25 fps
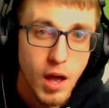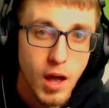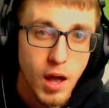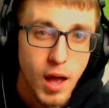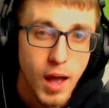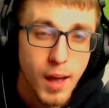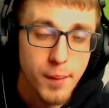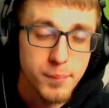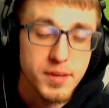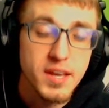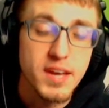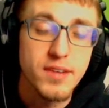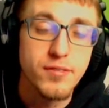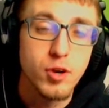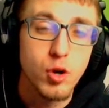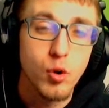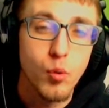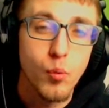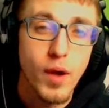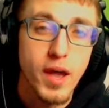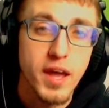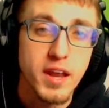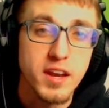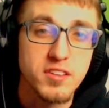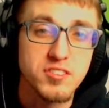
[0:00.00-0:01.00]
I'm giving
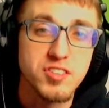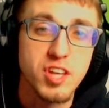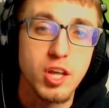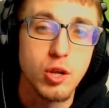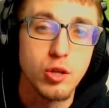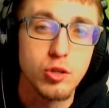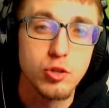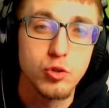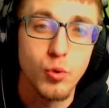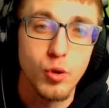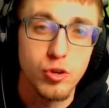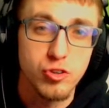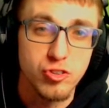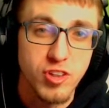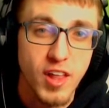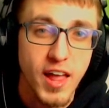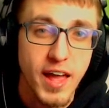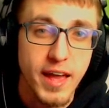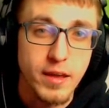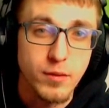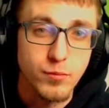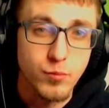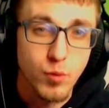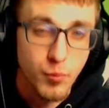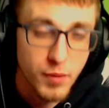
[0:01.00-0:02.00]
away a Nintendo Switch
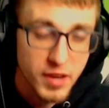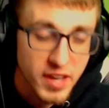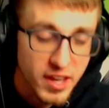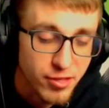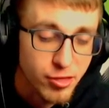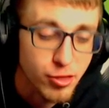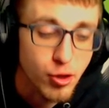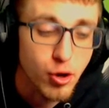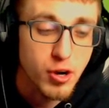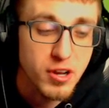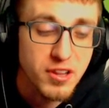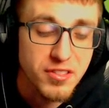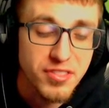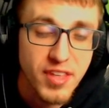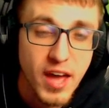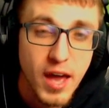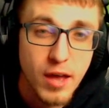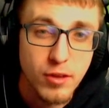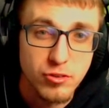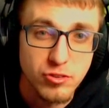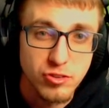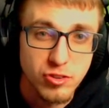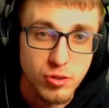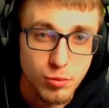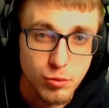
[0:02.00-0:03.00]
Lite when we hit
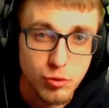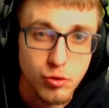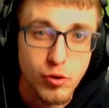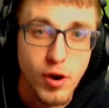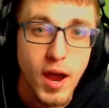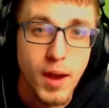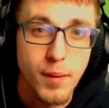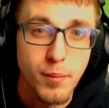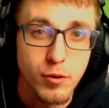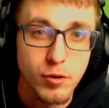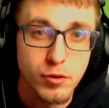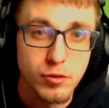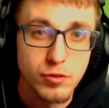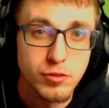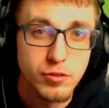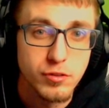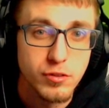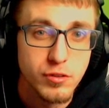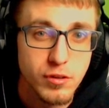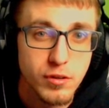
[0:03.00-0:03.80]
30,000 subscribers.